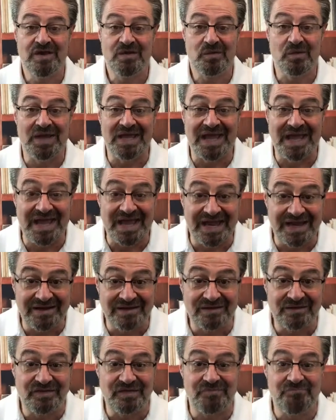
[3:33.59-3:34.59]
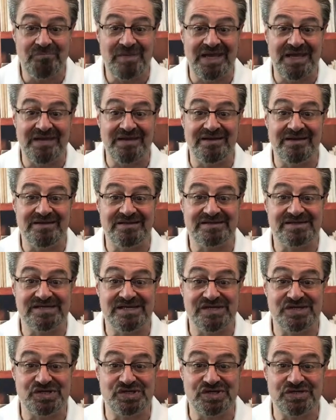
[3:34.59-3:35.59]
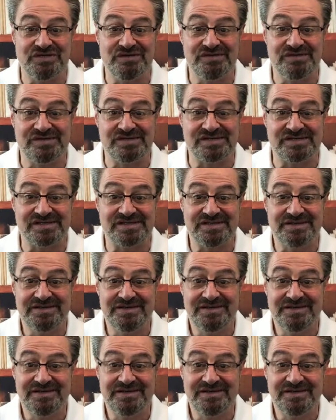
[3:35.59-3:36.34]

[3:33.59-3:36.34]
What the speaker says: we handle the maintenance issues.